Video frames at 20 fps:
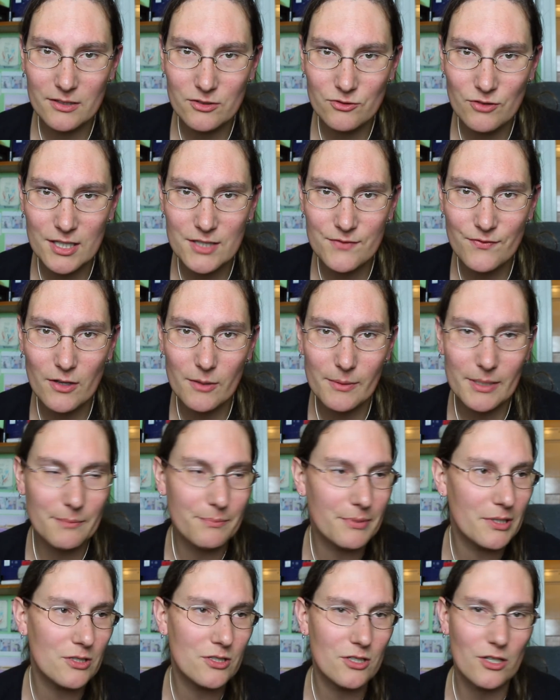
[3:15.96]
transphobic
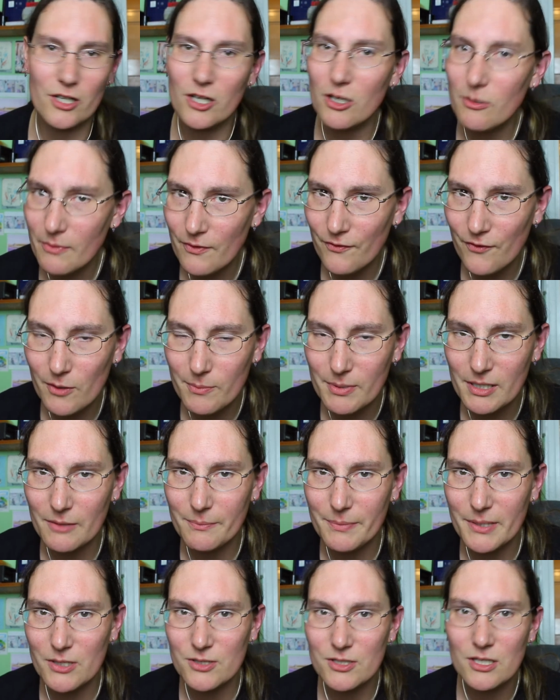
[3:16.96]
abuse or homophobic
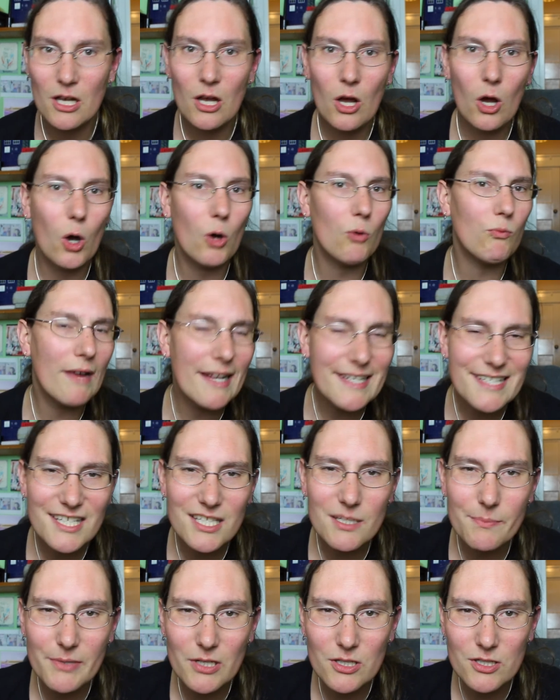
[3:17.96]
abuse or
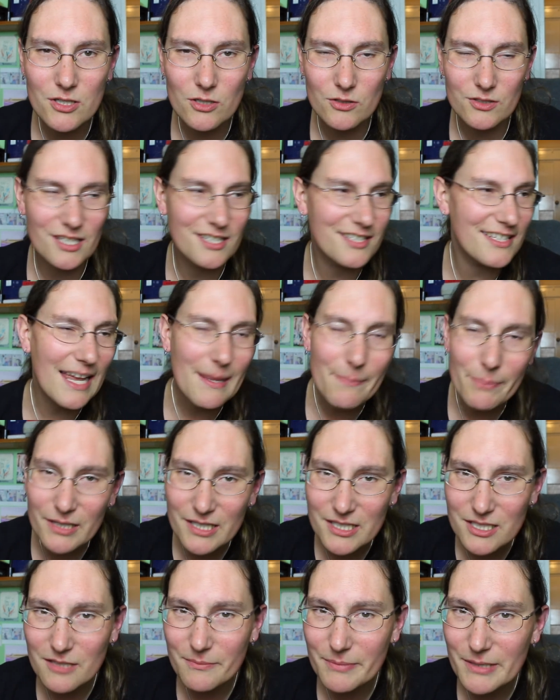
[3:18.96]
racist abuse or
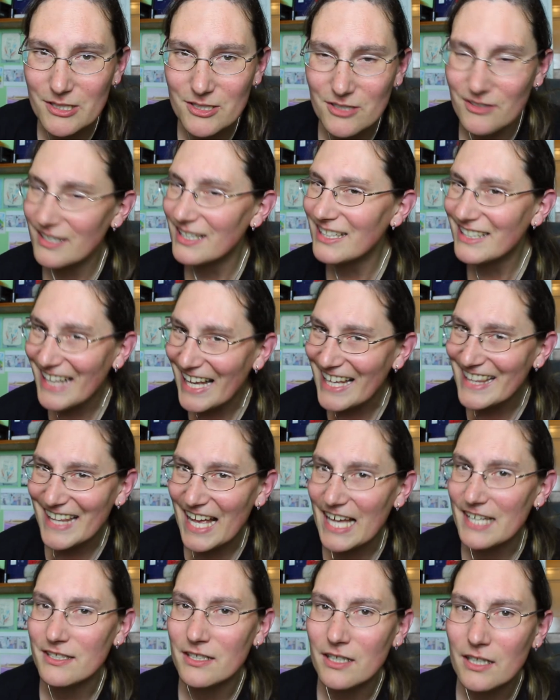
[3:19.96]
disablest abuse or anything like
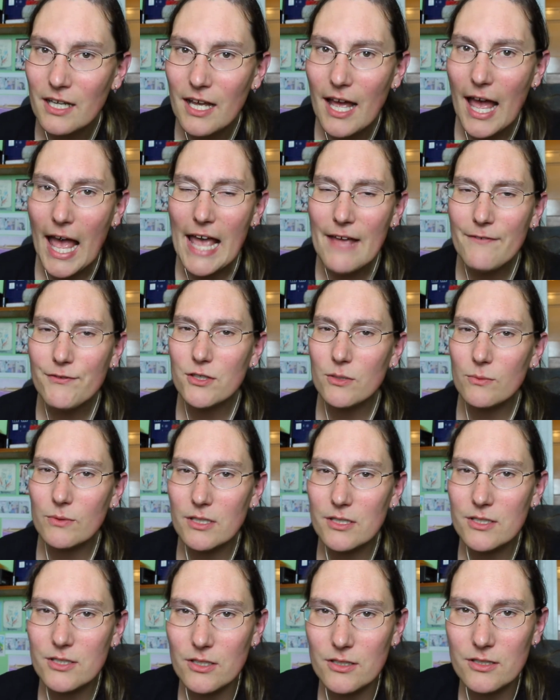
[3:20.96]
that, if someone
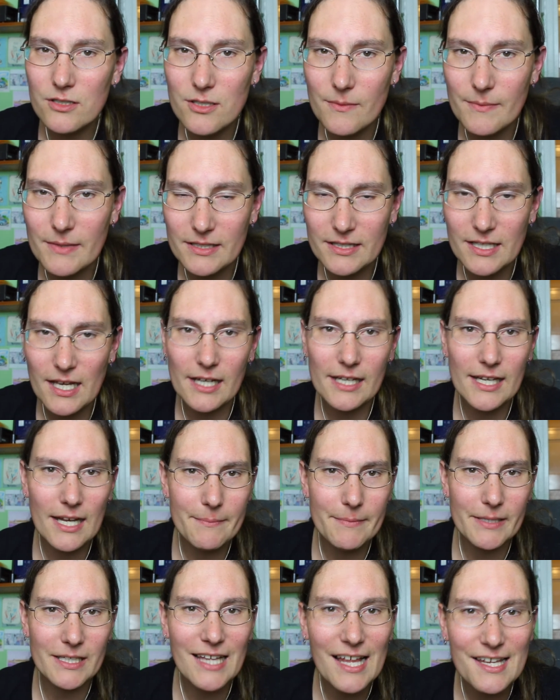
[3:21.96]
has done something that
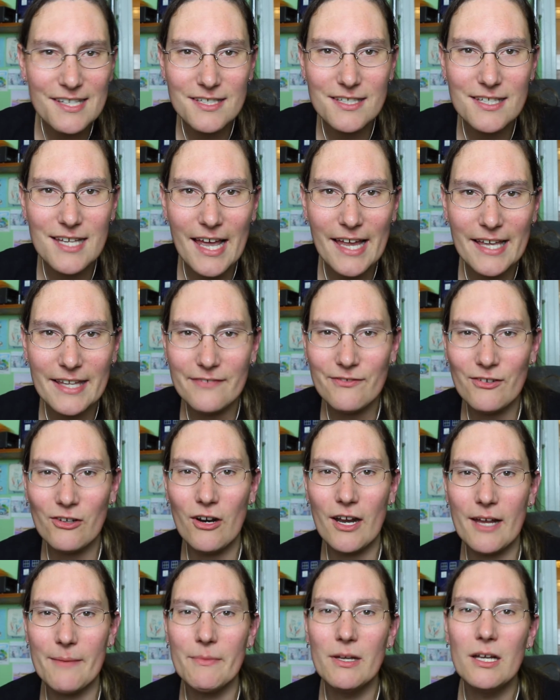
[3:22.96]
can be classed as a hate
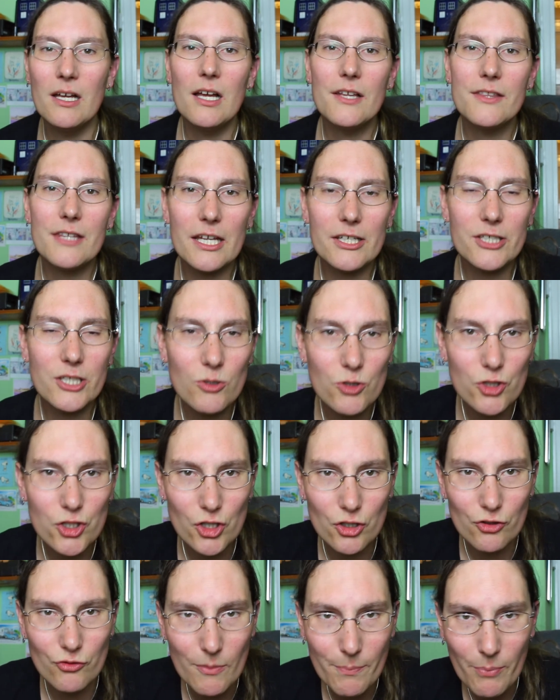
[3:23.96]
crime, then you
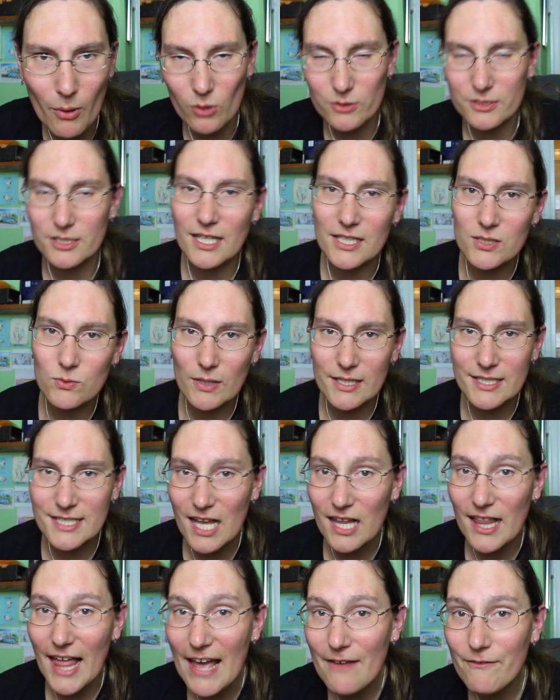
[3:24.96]
should report it. That's why I
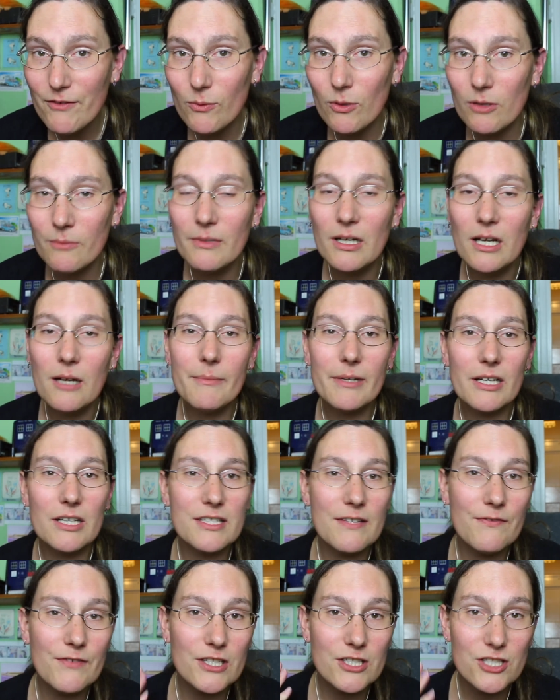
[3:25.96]
tell everyone,
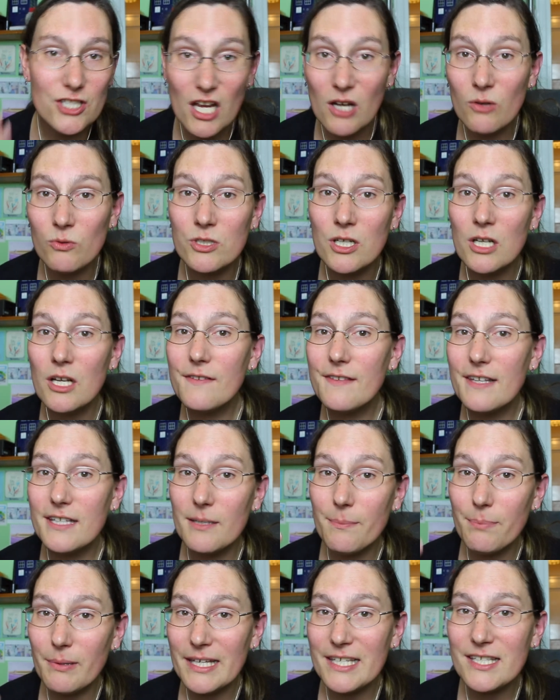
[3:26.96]
because if you don't, then
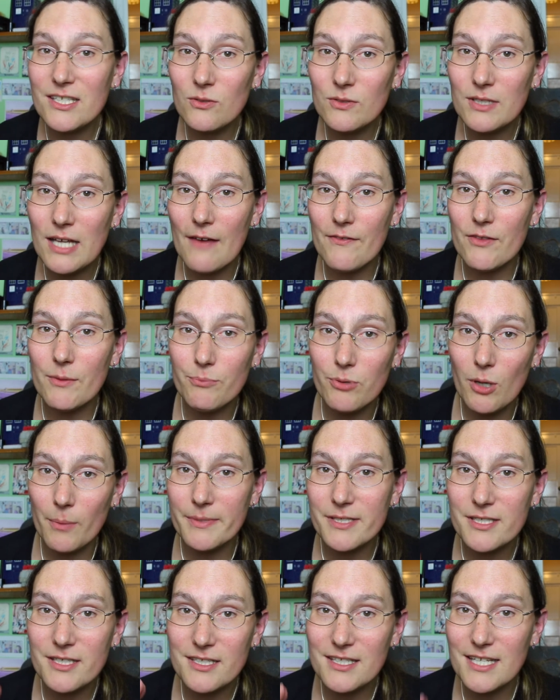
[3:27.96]
the police don't have the
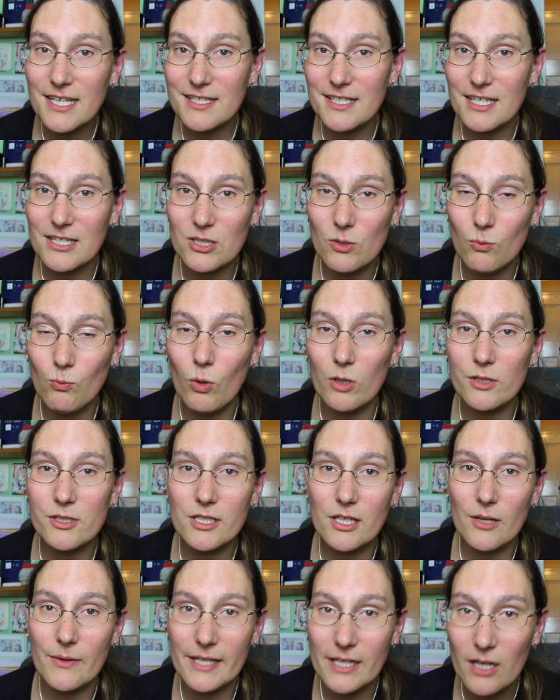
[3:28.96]
proper statistics on what's
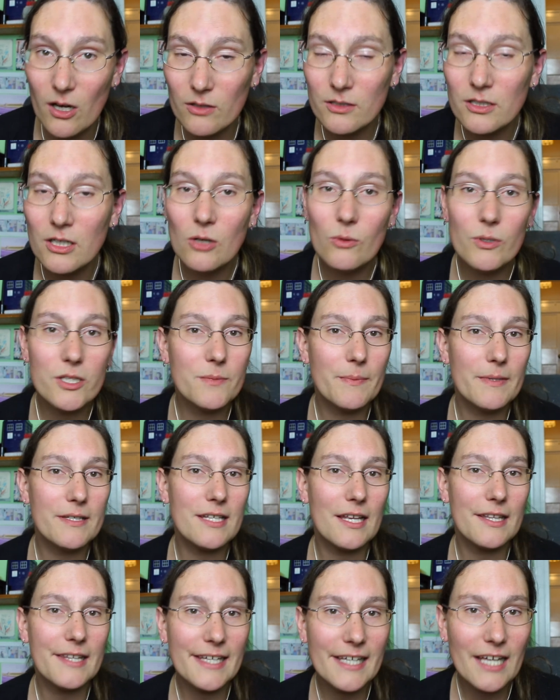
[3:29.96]
going on, which means
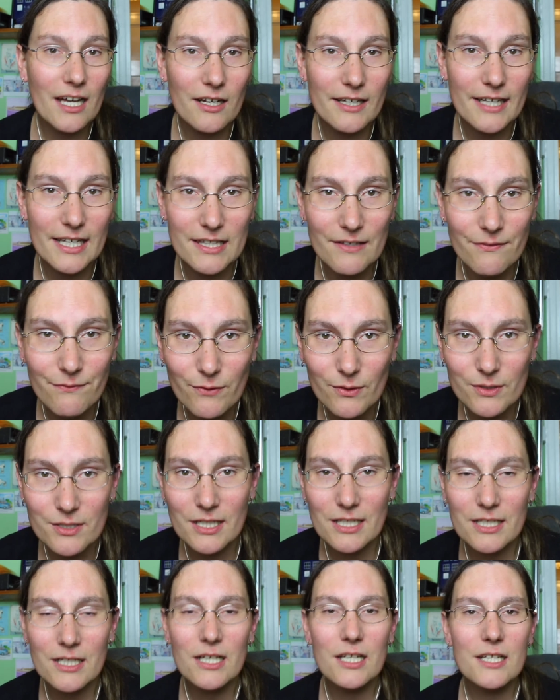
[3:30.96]
that they can't get the
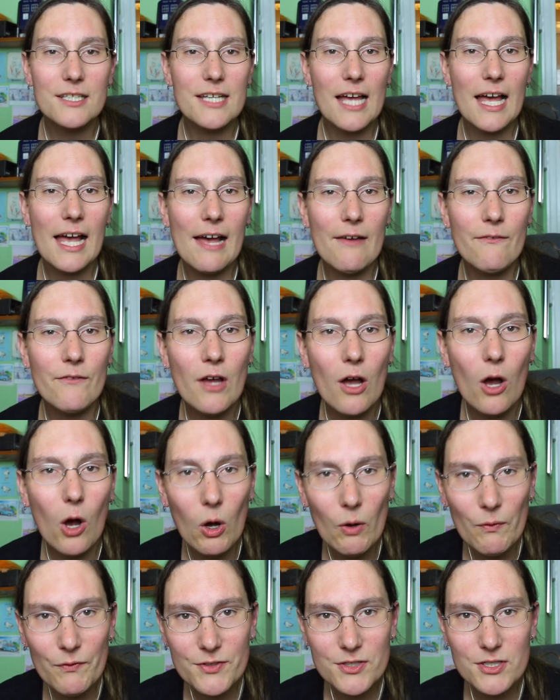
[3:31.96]
funding to have
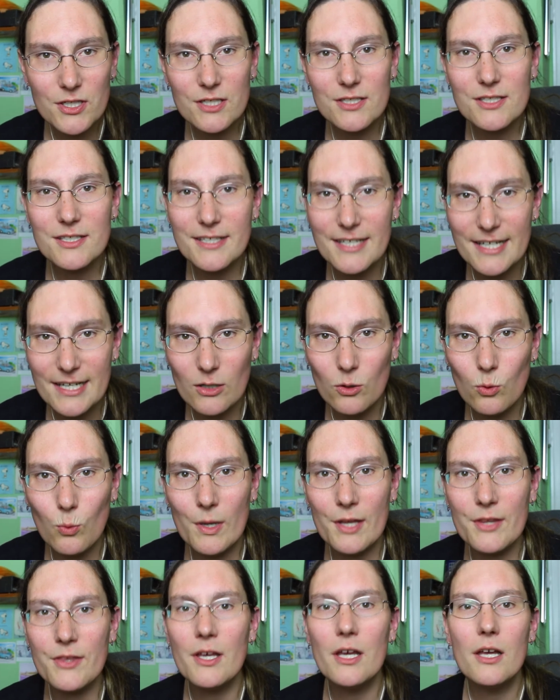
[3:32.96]
officers deal
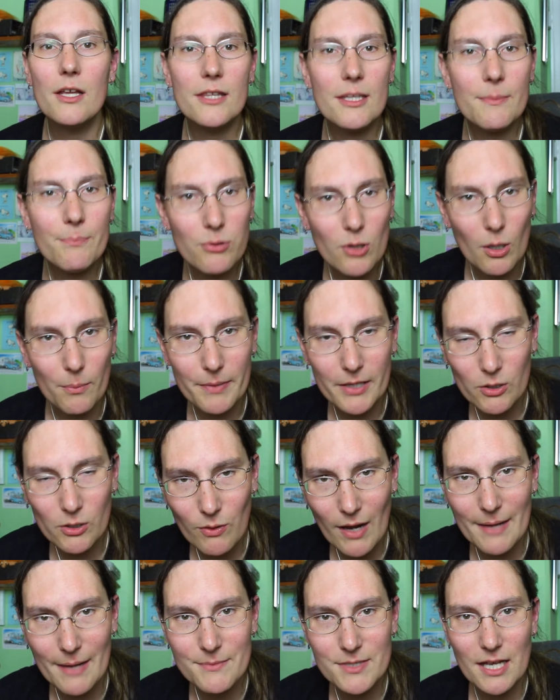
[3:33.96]
with the proper
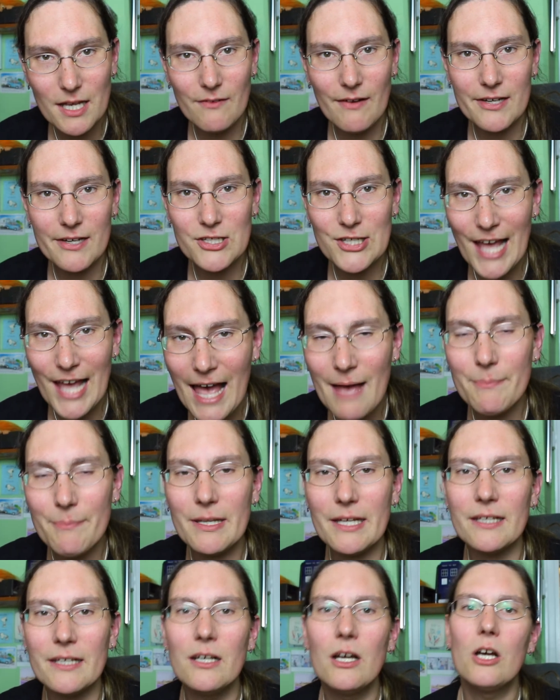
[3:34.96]
crimes that are actually
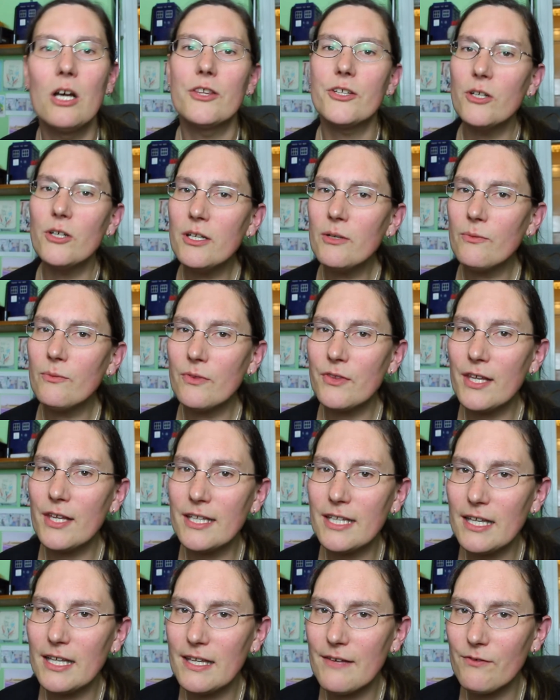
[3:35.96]
happening. The only
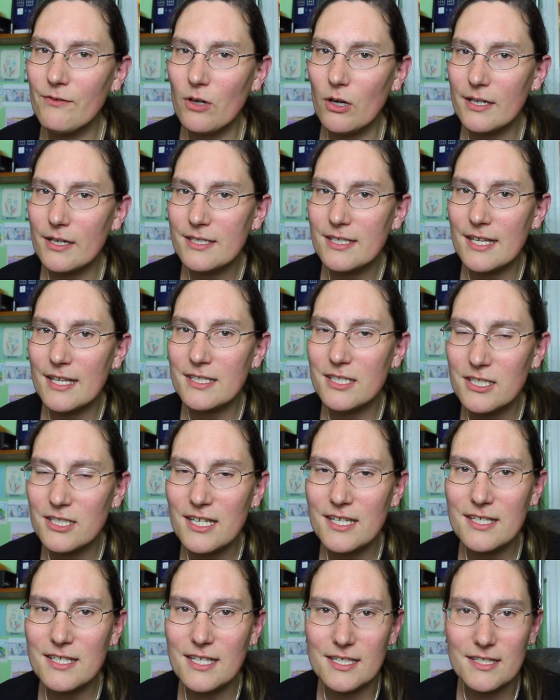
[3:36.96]
thing that they've got is their
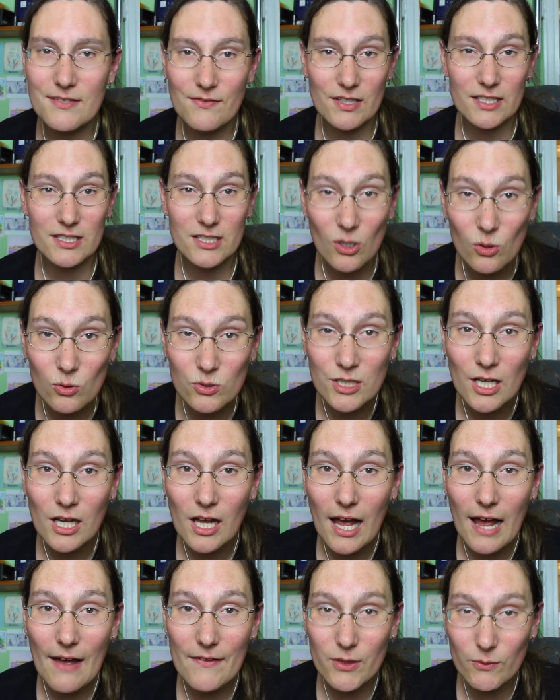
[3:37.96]
statistics. If they don't
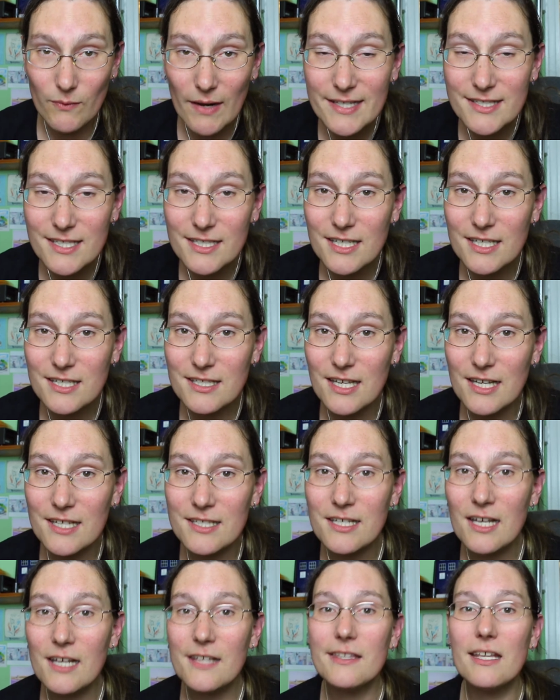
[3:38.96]
have the right
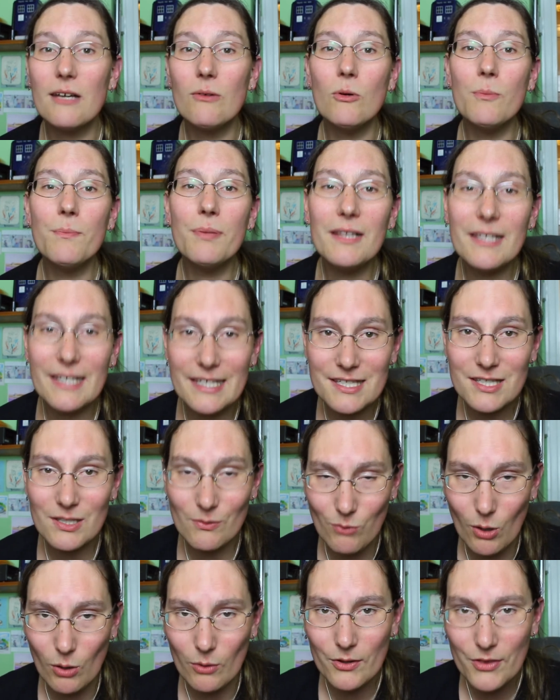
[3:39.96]
statistics, they will police the
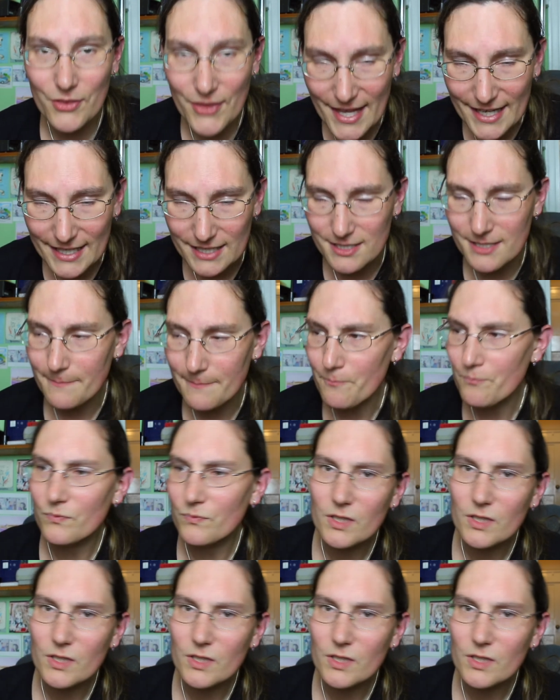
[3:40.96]
wrong things.